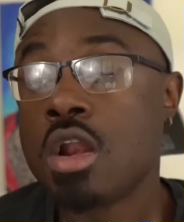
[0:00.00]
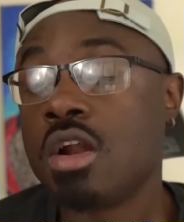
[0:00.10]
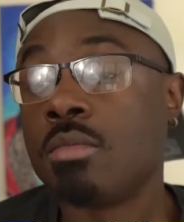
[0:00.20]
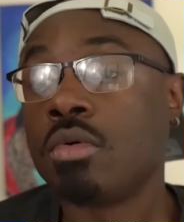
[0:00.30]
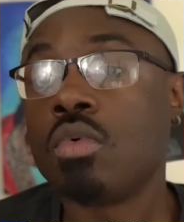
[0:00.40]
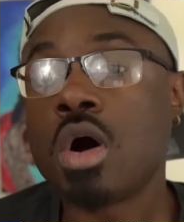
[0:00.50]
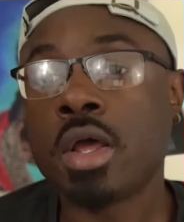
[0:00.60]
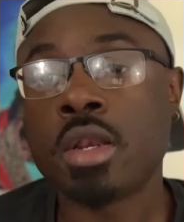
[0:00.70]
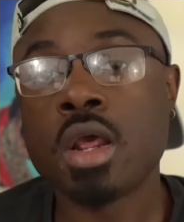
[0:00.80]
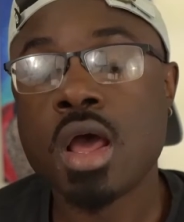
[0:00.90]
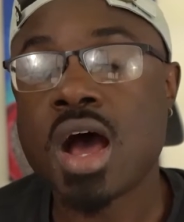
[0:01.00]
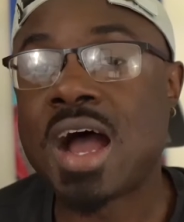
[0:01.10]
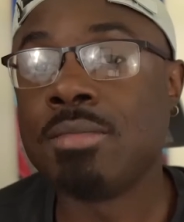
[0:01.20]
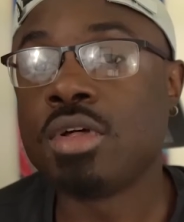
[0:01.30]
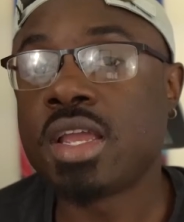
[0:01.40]
Number one,
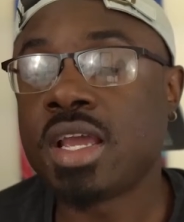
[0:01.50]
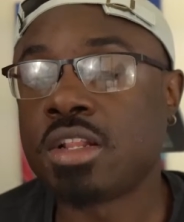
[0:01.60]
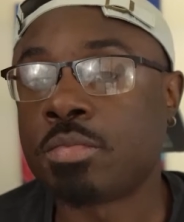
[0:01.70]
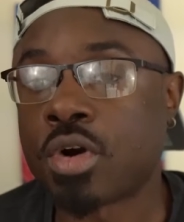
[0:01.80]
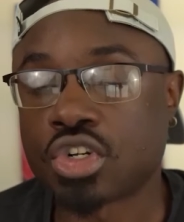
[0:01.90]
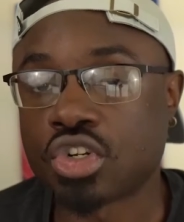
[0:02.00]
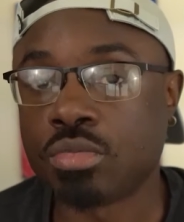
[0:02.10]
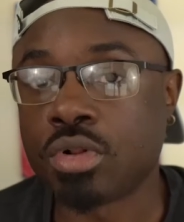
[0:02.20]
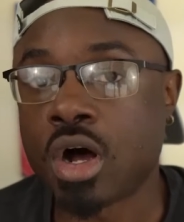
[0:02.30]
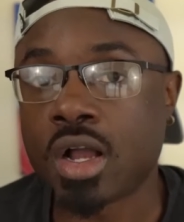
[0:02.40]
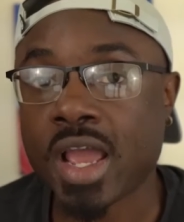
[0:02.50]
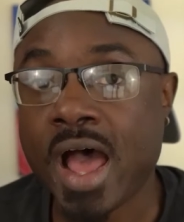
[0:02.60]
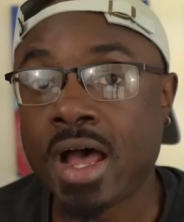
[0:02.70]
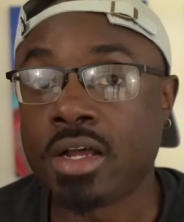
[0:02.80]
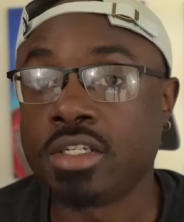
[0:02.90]
I'm looking at the personal blog
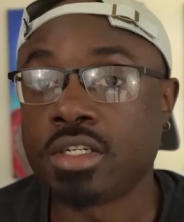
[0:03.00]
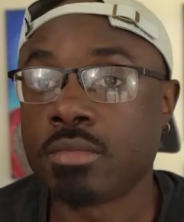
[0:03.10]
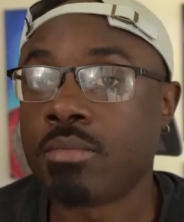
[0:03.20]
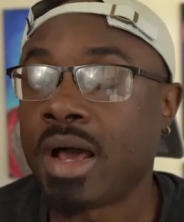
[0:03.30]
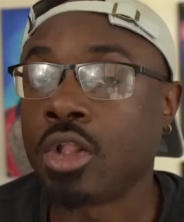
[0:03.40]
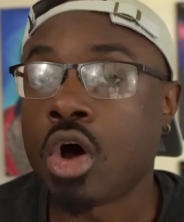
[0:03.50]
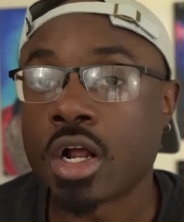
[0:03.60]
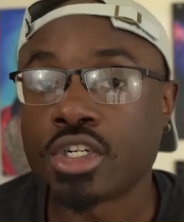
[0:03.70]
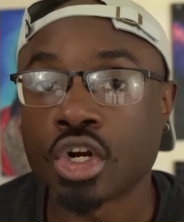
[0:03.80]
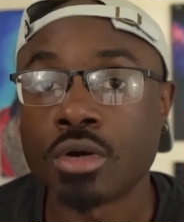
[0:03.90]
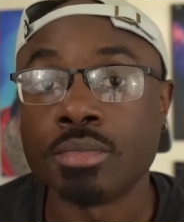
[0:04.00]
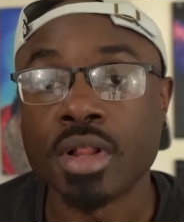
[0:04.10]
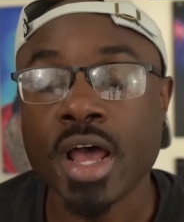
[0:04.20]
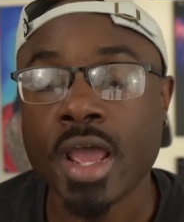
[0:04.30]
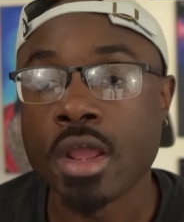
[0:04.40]
as my long-term
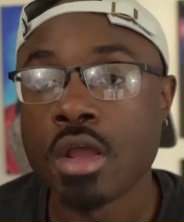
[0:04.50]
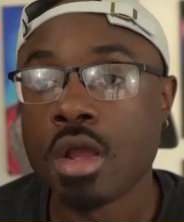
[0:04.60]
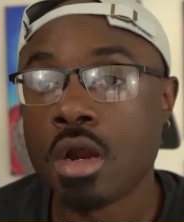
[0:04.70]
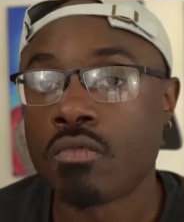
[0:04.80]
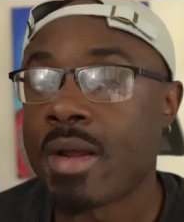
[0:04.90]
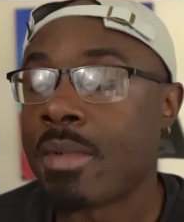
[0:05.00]
play, right?